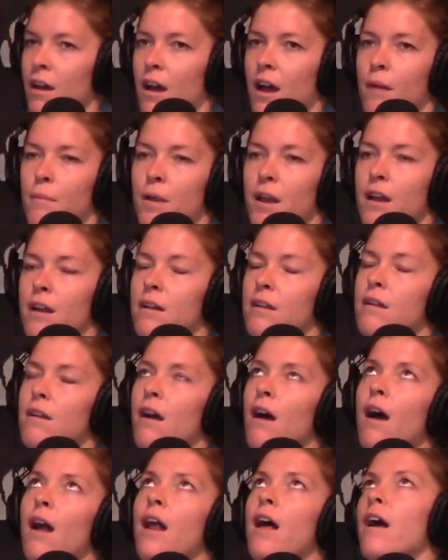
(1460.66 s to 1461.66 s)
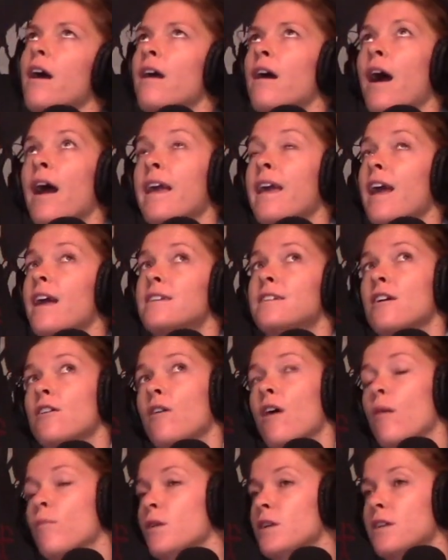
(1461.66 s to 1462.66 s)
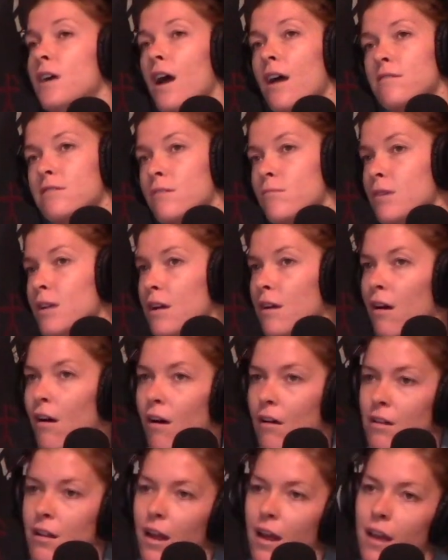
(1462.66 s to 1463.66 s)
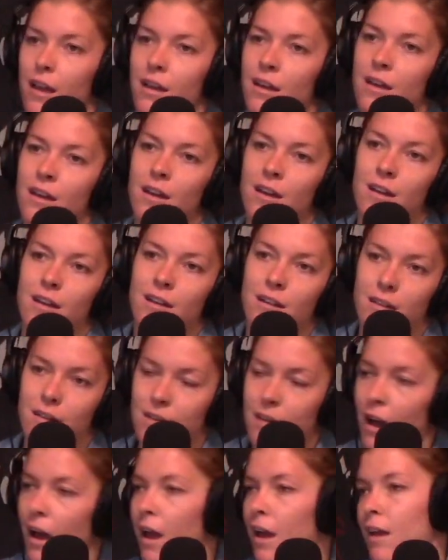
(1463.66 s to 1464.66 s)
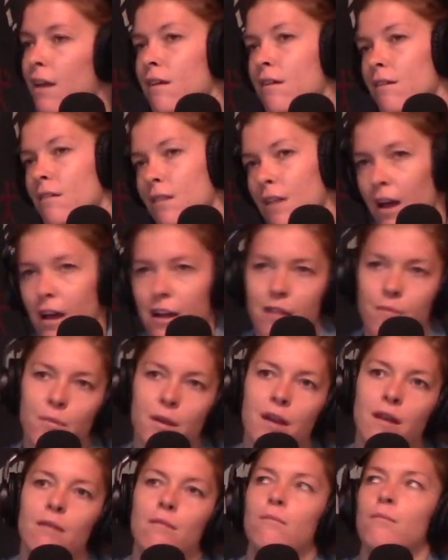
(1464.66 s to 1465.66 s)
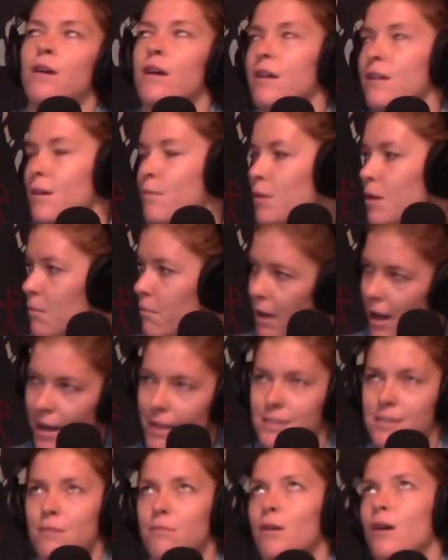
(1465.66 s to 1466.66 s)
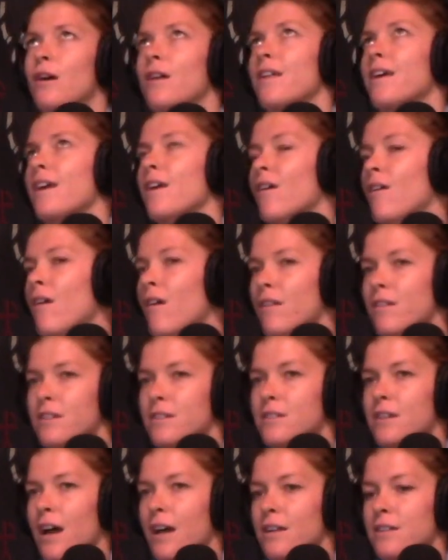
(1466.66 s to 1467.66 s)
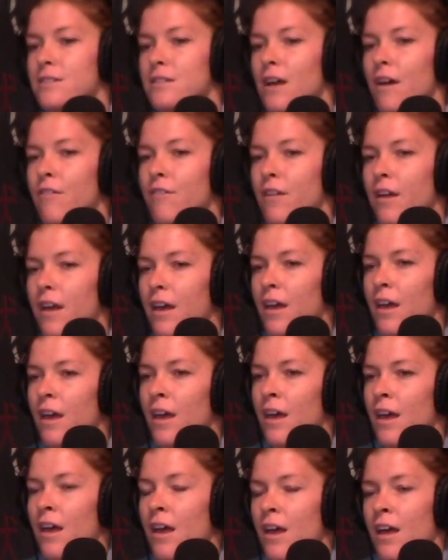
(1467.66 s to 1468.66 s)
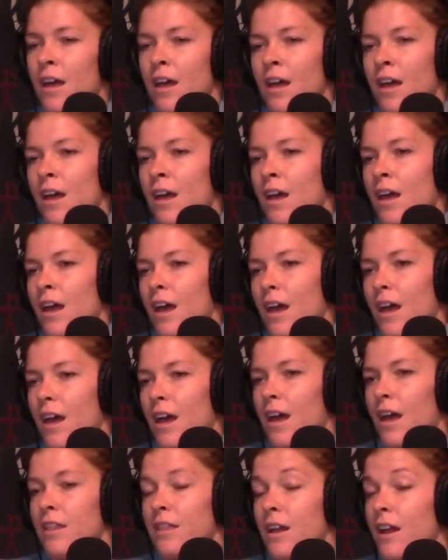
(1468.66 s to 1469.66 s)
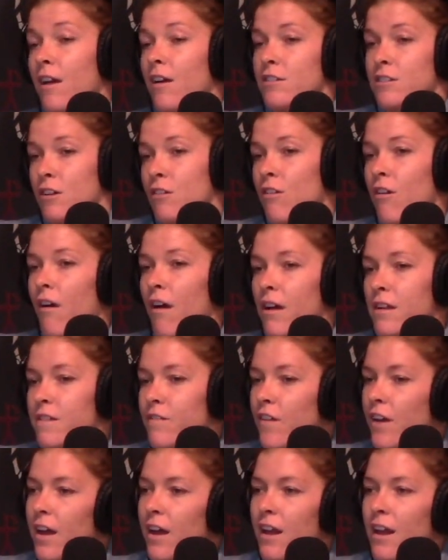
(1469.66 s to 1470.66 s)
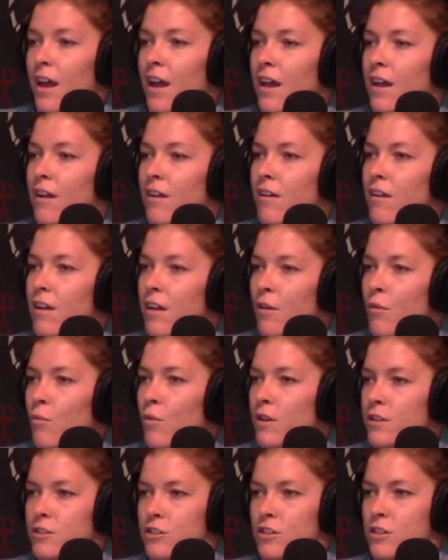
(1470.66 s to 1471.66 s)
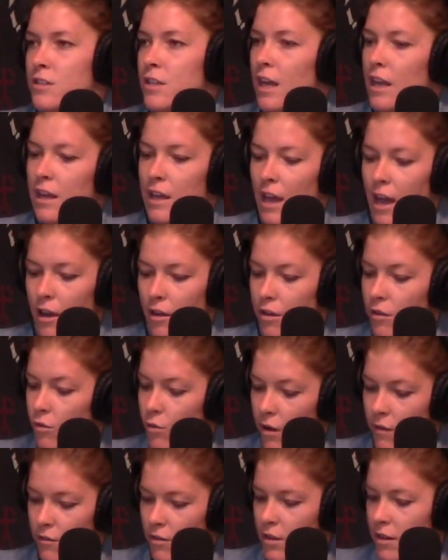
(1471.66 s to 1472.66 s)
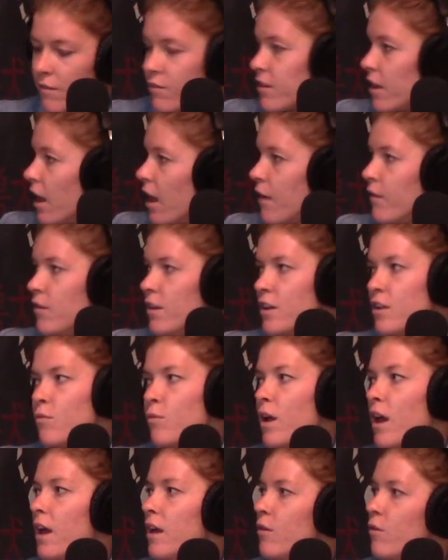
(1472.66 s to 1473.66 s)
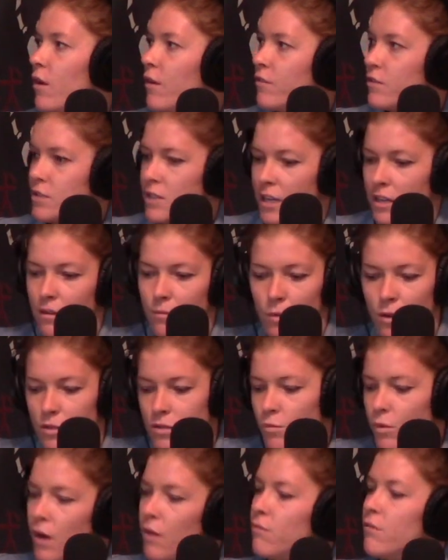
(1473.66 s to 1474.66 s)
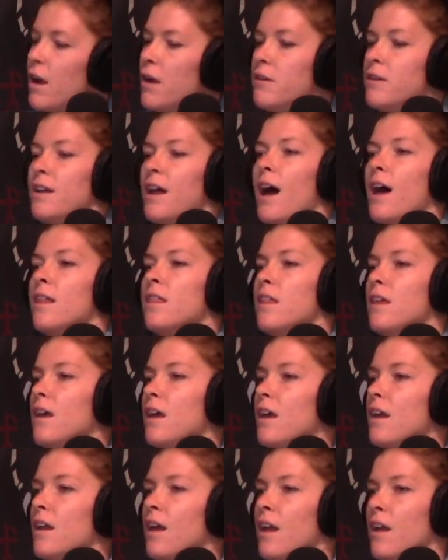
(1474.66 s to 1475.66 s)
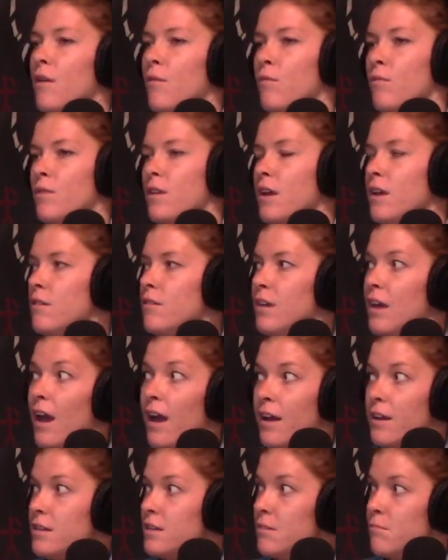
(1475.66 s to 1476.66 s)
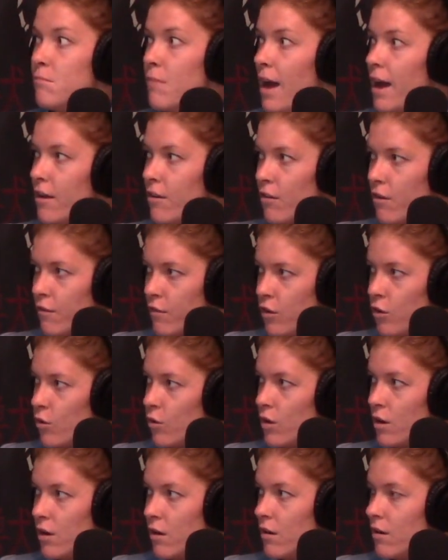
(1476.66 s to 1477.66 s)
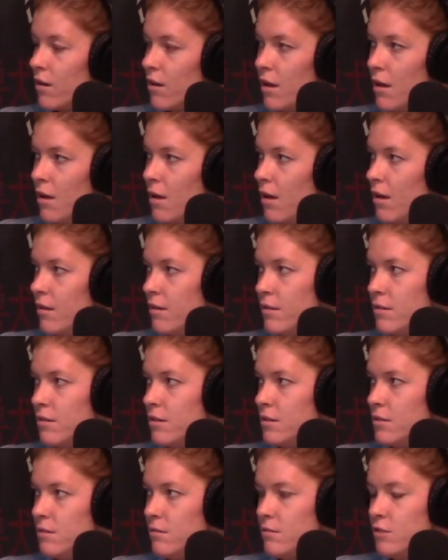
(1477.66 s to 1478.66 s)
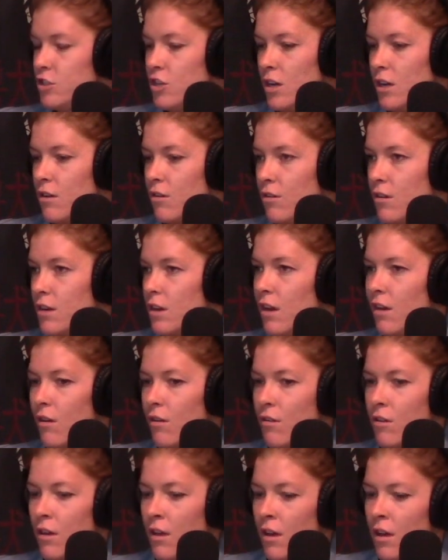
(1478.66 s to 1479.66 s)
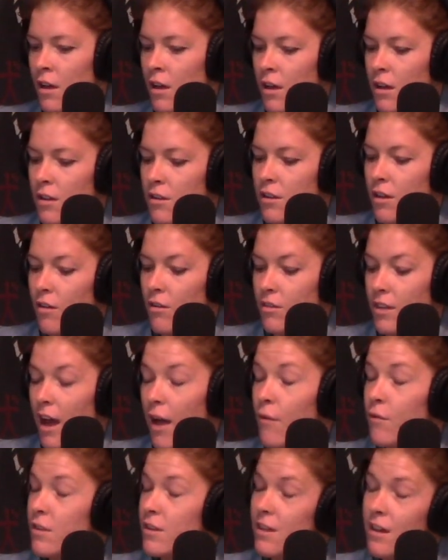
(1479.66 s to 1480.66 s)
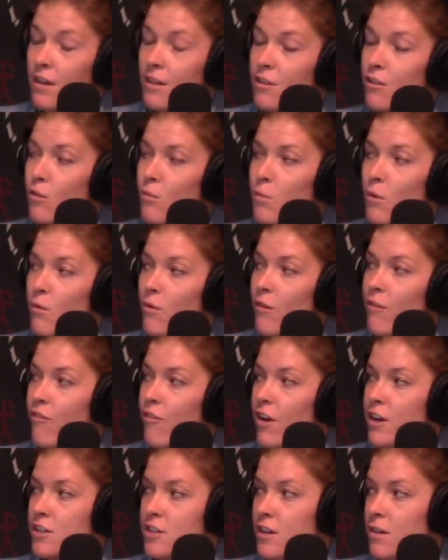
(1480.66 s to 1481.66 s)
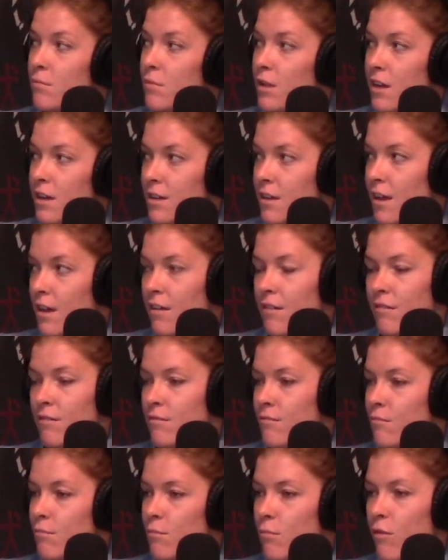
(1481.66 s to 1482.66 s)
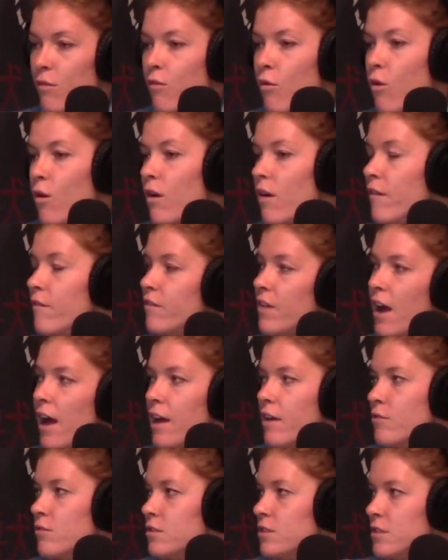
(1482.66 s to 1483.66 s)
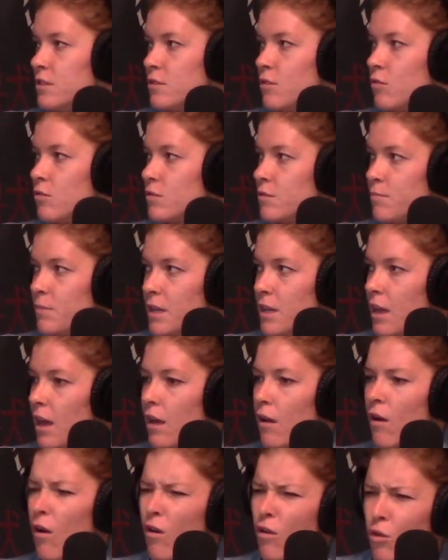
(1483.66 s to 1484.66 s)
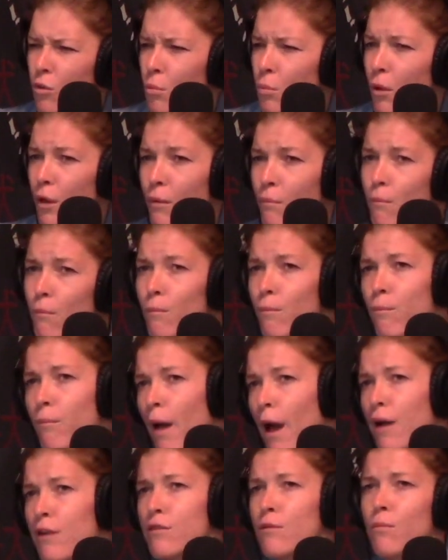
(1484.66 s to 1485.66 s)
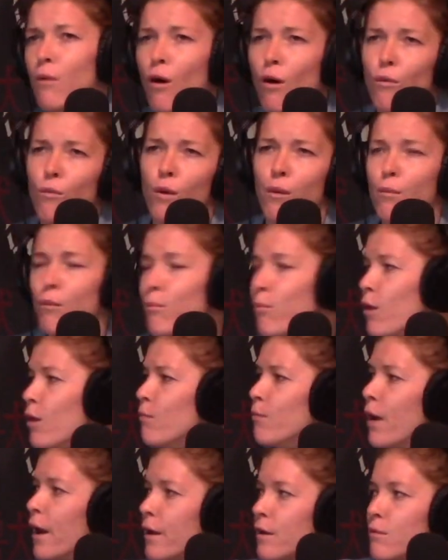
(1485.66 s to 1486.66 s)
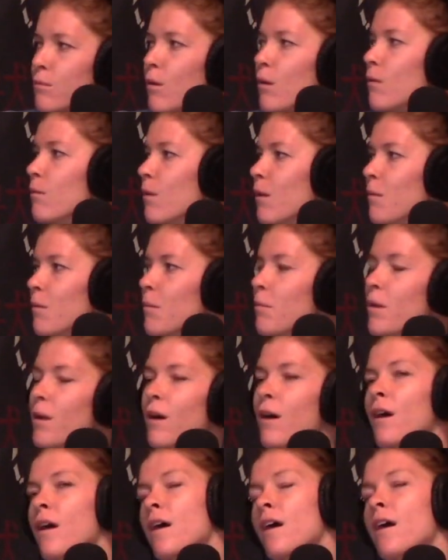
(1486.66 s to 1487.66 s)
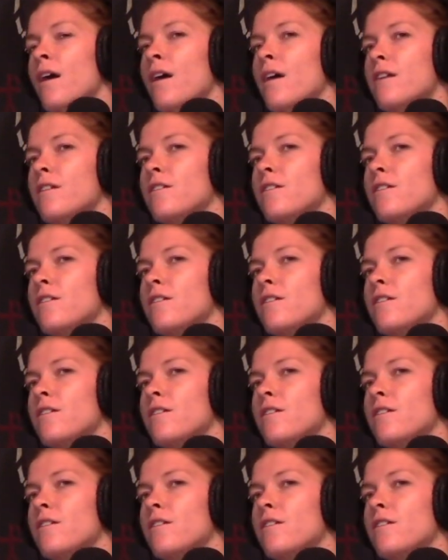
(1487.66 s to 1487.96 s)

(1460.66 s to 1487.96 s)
I mean, God, I can't tell you how many times I've been called like dyke or lesbian because I played basketball, like all this kind of stuff. Like, and then I got to CrossFit and it was just like, whoever lifts the heaviest weight, whoever's like the most well-rounded athlete. And it like, it didn't matter if you were a chick or a dude. Yeah. So that was like super refreshing because like before all of that, it was just always been like, oh, you play basketball, women play basketball, blah, blah, blah. Yeah.